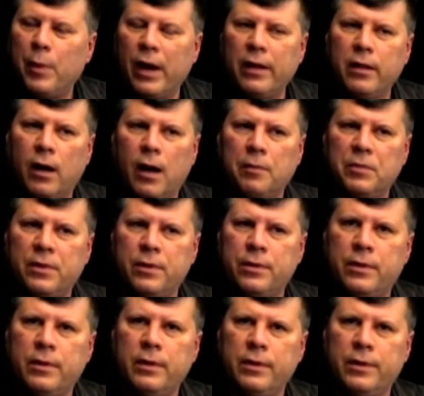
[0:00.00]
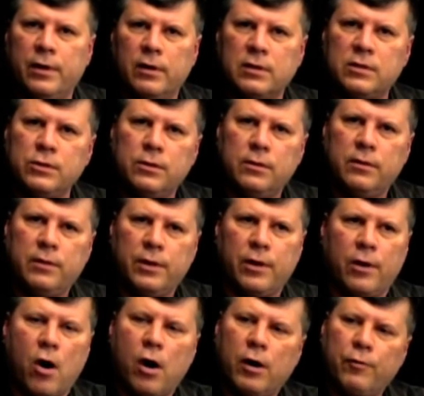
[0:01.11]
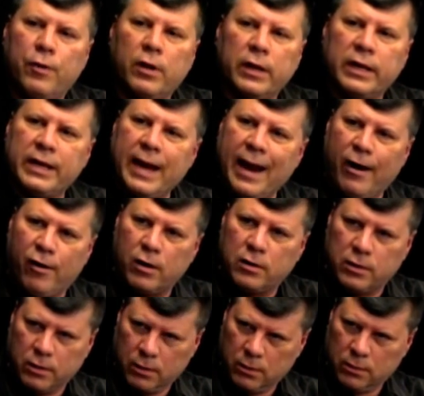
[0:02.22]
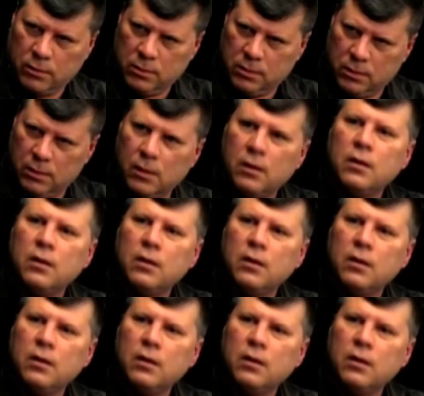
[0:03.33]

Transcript: but um, there's there aren't really characters